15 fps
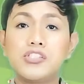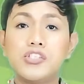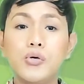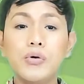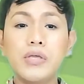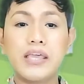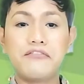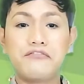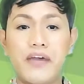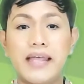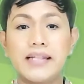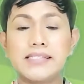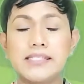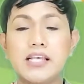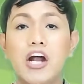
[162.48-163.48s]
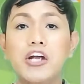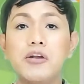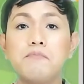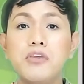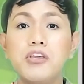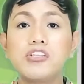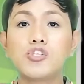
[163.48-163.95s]
two events
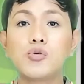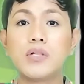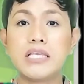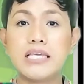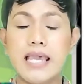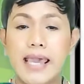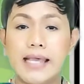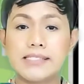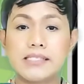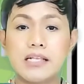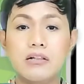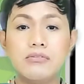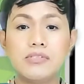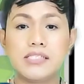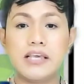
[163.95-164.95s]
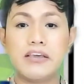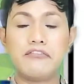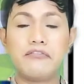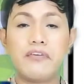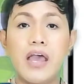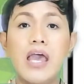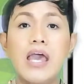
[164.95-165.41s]
are mutually
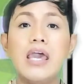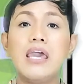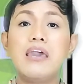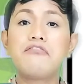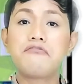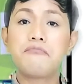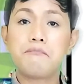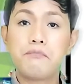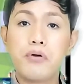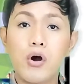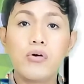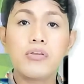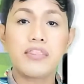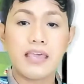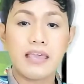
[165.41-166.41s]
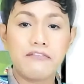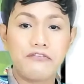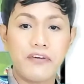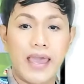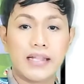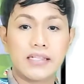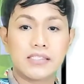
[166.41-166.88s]
exclusive if both
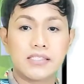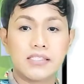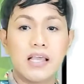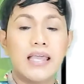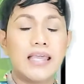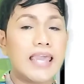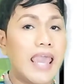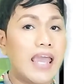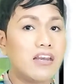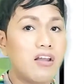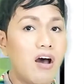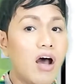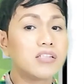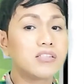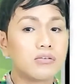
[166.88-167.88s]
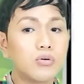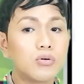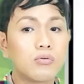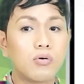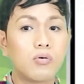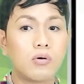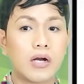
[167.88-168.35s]
events cannot
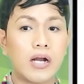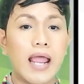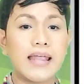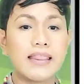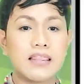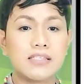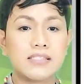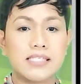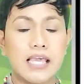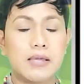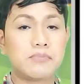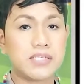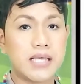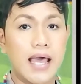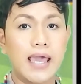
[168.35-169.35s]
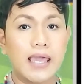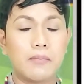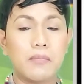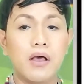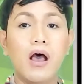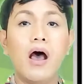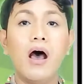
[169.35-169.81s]
occur at the same
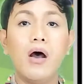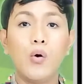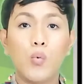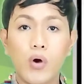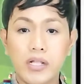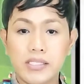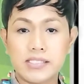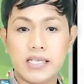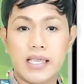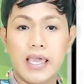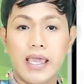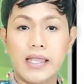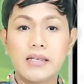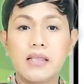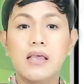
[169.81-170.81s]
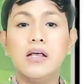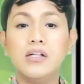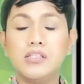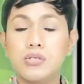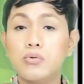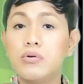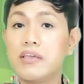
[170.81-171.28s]
time. Once again,
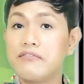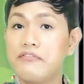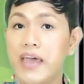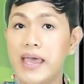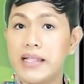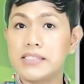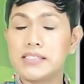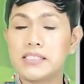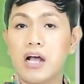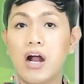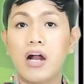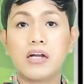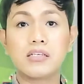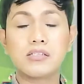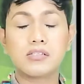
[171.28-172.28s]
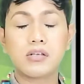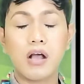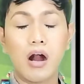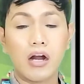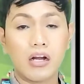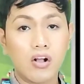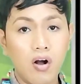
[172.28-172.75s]
two events
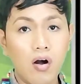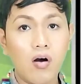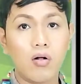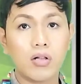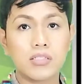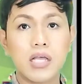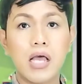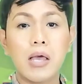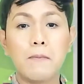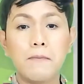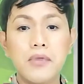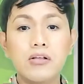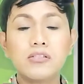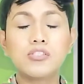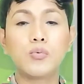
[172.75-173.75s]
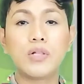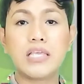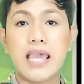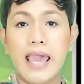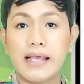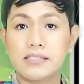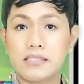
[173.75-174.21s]
are called
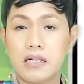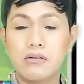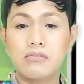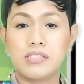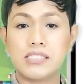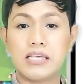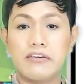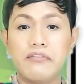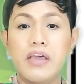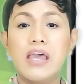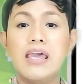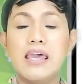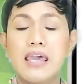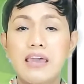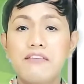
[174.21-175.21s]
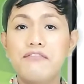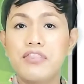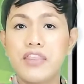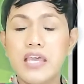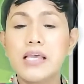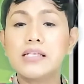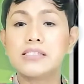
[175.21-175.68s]
mutually exclusive
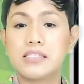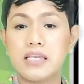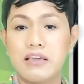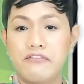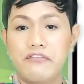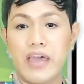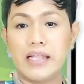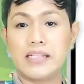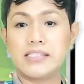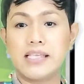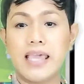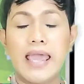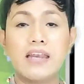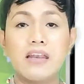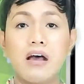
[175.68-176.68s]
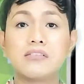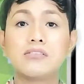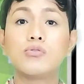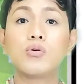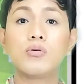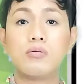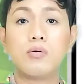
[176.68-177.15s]
if these events
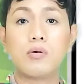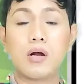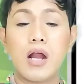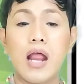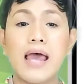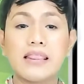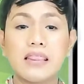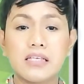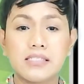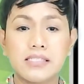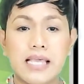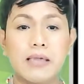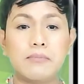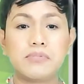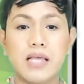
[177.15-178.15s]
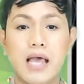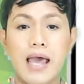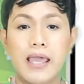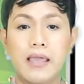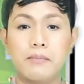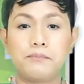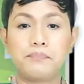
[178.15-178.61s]
cannot occur at the same
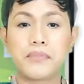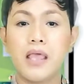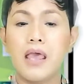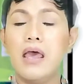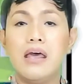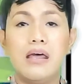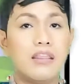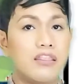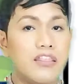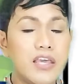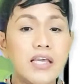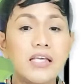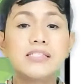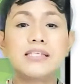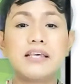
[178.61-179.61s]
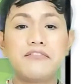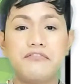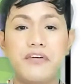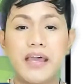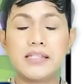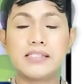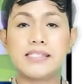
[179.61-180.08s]
time. These
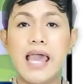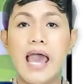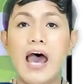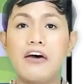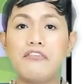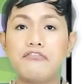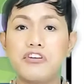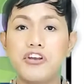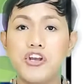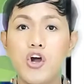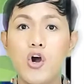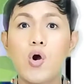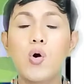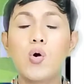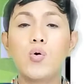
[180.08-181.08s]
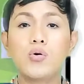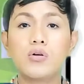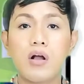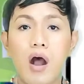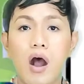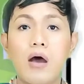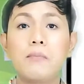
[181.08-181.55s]
events have no
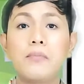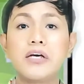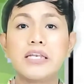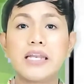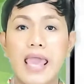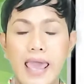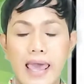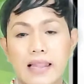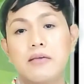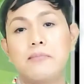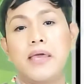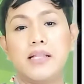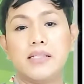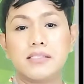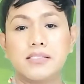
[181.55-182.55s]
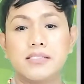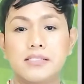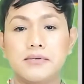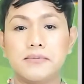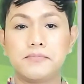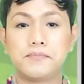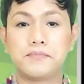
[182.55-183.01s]
common
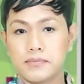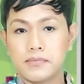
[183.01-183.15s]
elements.